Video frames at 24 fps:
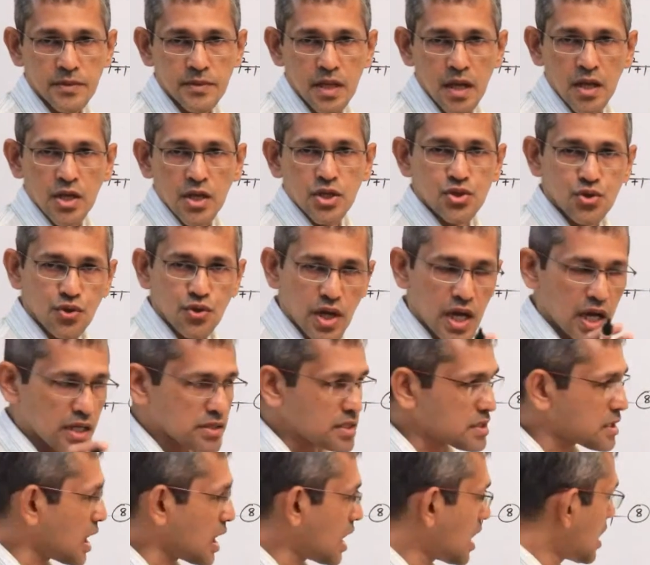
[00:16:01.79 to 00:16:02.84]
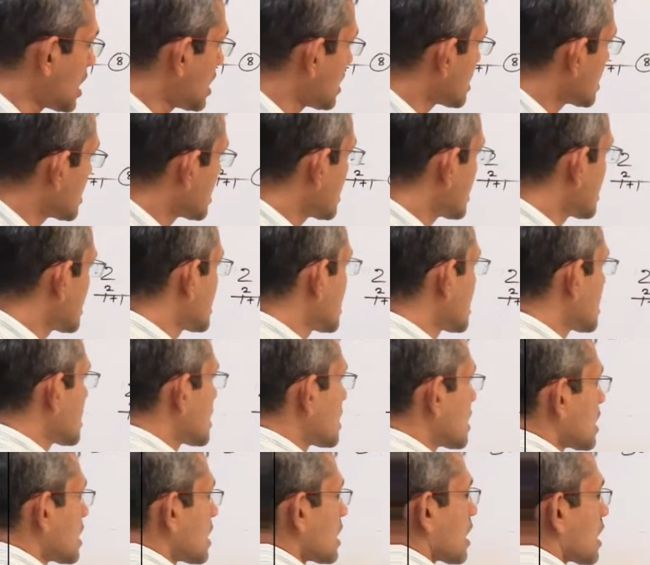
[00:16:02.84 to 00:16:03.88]
So rather than,
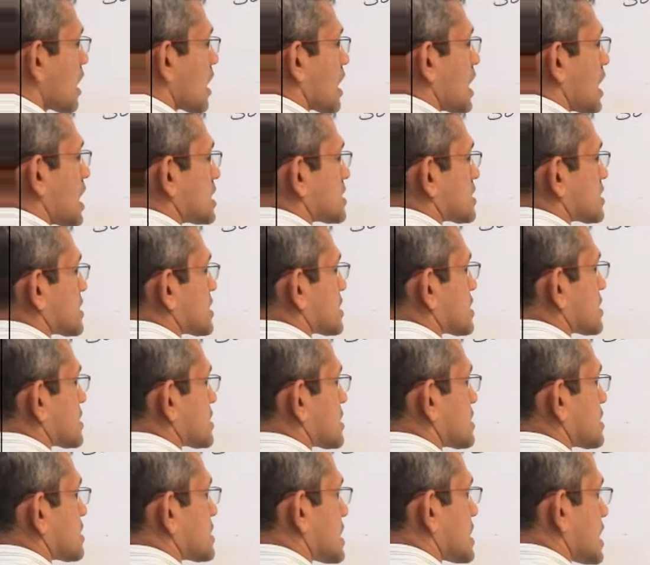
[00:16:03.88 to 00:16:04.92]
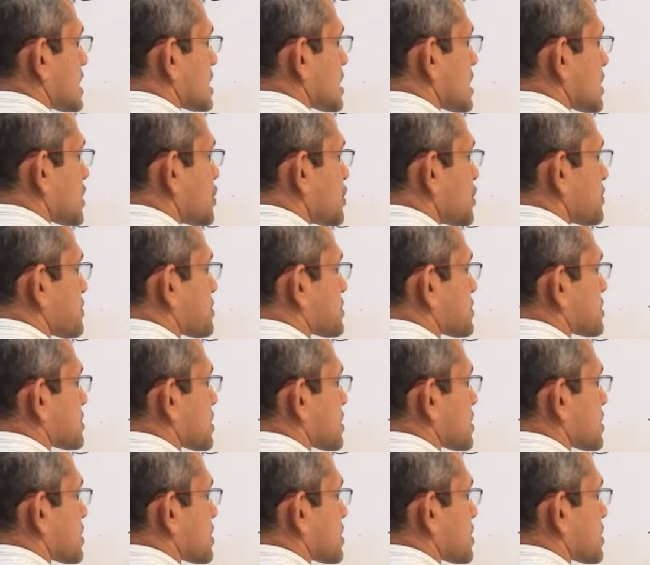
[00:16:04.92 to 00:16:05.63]
let's take the cubes.